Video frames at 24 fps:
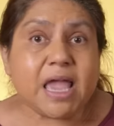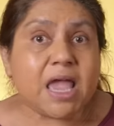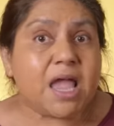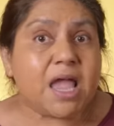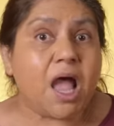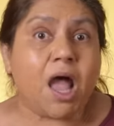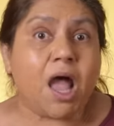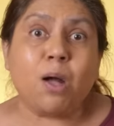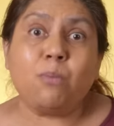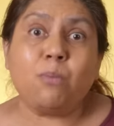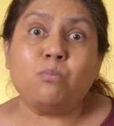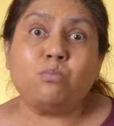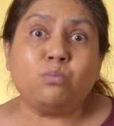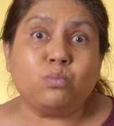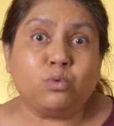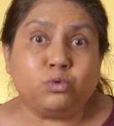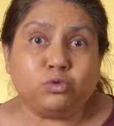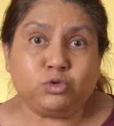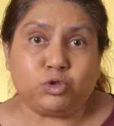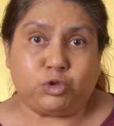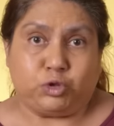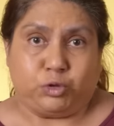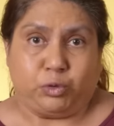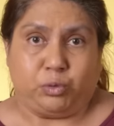queja
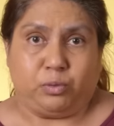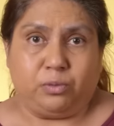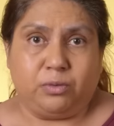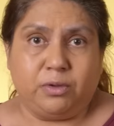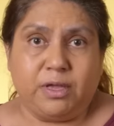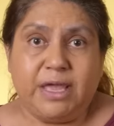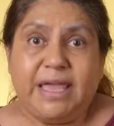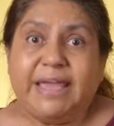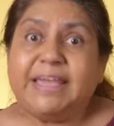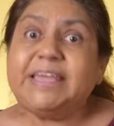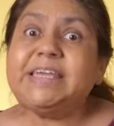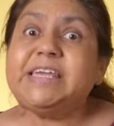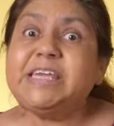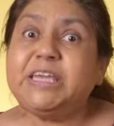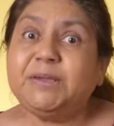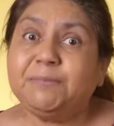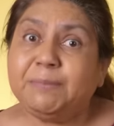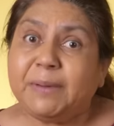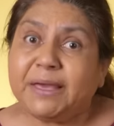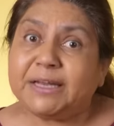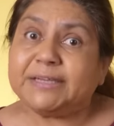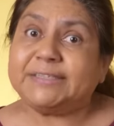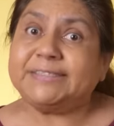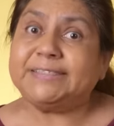mucho. He
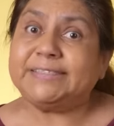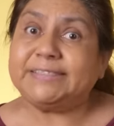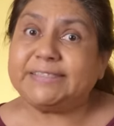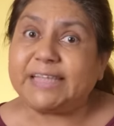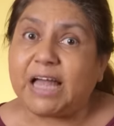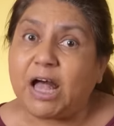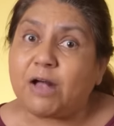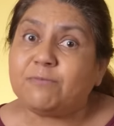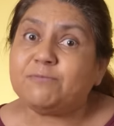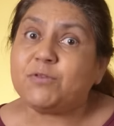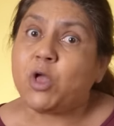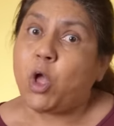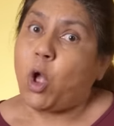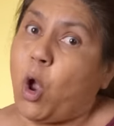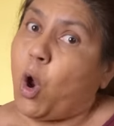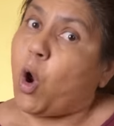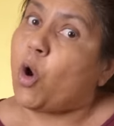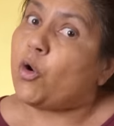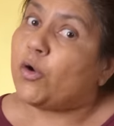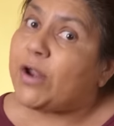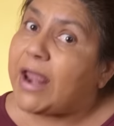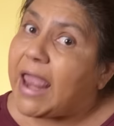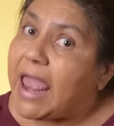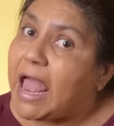better stop
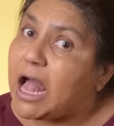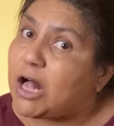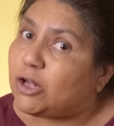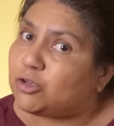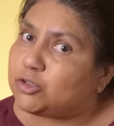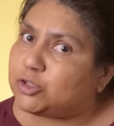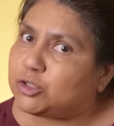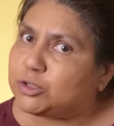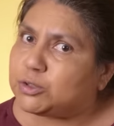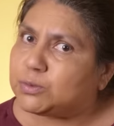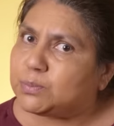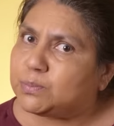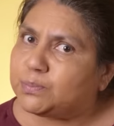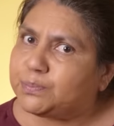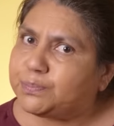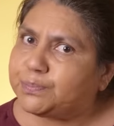or else.